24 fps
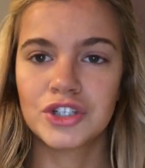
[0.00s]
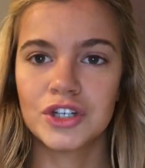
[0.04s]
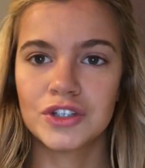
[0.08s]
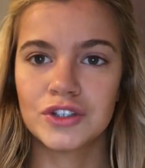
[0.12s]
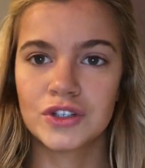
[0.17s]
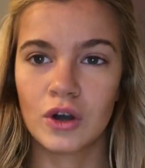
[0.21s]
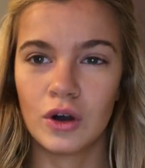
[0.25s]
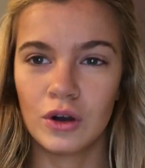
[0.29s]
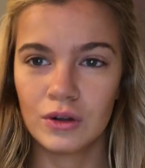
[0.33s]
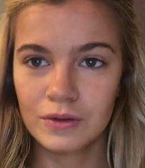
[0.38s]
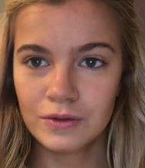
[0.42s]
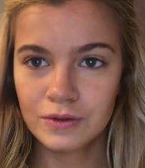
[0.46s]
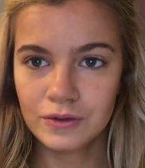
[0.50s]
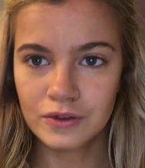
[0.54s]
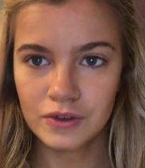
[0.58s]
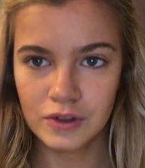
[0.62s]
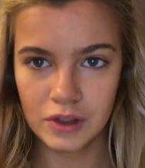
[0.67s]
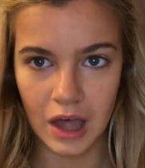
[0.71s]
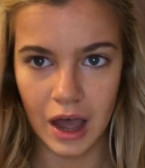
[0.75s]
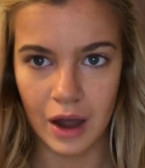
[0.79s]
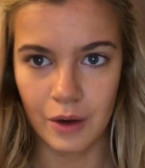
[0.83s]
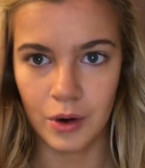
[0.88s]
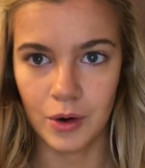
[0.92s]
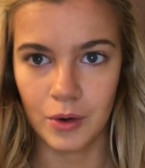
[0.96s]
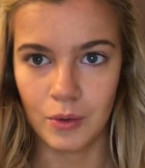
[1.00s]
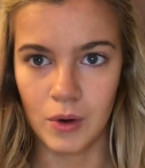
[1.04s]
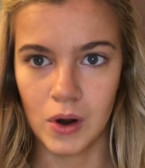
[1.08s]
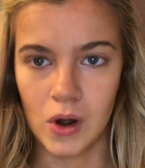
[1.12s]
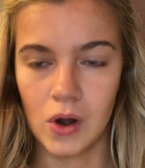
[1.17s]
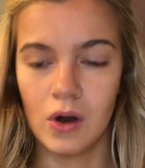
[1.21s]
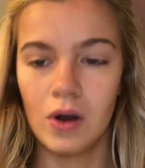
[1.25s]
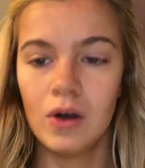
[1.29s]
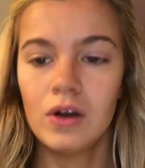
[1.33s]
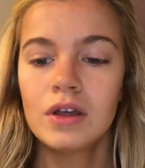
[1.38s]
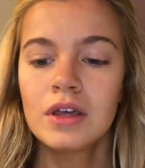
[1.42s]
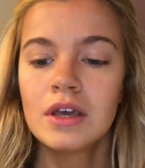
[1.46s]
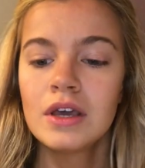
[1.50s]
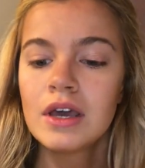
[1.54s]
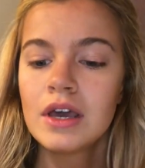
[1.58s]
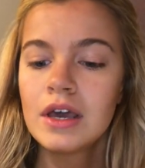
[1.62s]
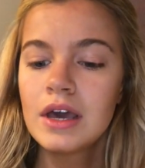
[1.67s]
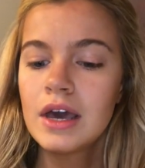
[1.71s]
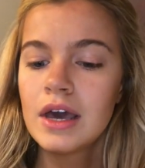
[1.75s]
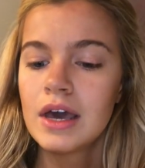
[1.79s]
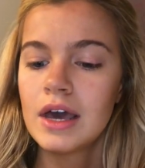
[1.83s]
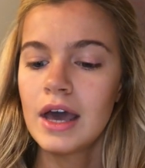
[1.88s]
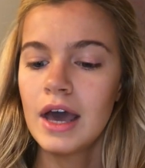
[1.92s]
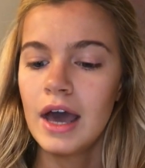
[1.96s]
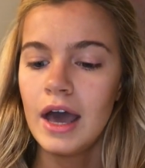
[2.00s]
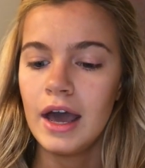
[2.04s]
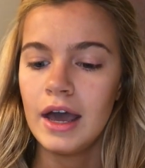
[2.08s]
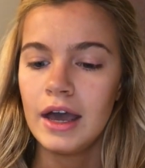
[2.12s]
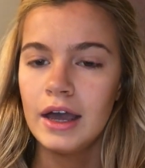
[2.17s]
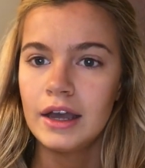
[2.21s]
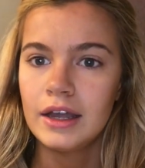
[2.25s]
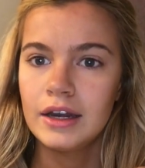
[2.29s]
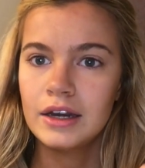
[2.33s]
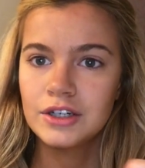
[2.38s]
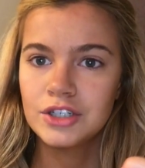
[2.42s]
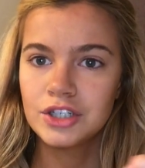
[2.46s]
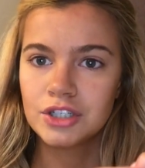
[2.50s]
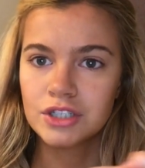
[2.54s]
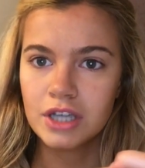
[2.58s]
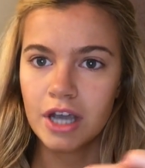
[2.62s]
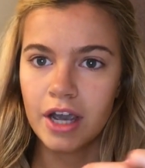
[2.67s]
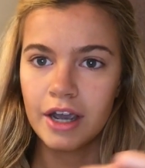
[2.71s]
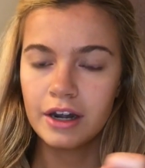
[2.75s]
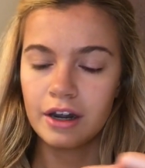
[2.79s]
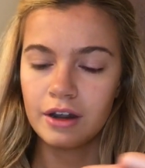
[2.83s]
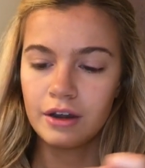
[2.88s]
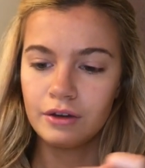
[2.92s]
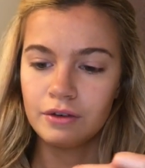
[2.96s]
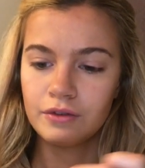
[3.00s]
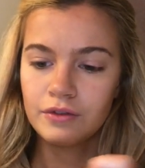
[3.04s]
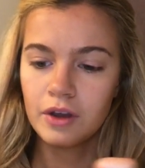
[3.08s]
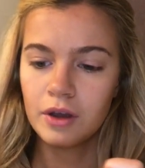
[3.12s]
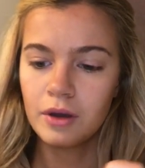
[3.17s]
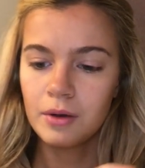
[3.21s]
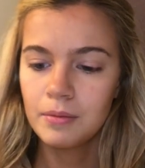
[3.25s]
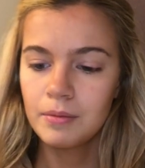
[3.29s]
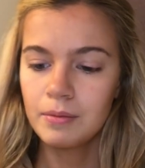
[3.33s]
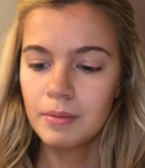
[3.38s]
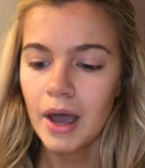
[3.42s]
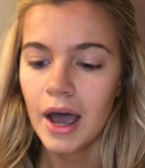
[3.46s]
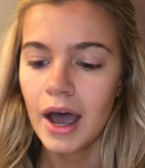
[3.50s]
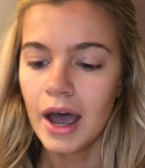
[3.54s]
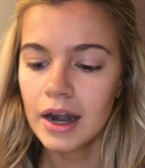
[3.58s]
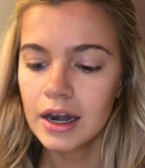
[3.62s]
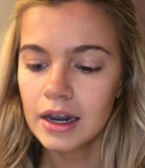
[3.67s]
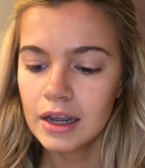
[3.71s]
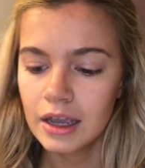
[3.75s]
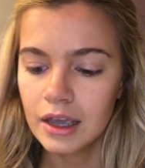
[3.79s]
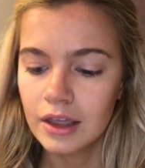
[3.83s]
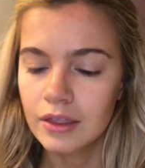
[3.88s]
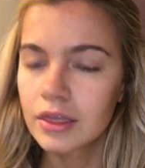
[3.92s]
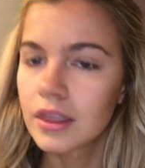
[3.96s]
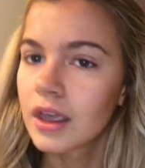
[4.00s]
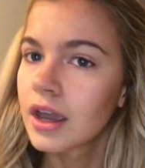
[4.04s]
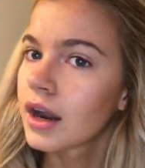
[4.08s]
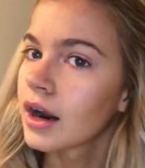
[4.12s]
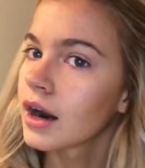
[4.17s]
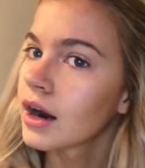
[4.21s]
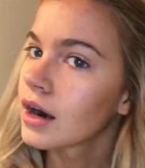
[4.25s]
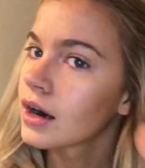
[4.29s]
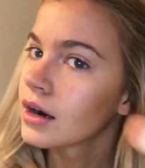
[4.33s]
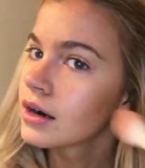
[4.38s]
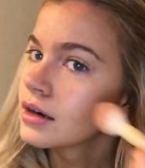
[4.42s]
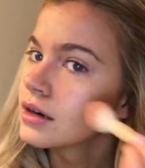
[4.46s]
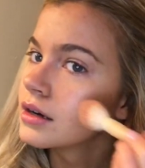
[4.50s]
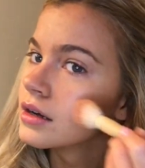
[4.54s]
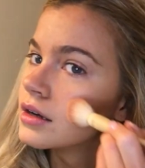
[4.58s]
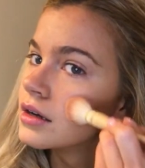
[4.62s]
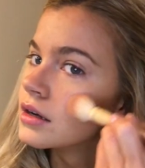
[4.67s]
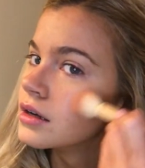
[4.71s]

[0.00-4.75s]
It's called Flower Wall, and I just kind of pat it in there,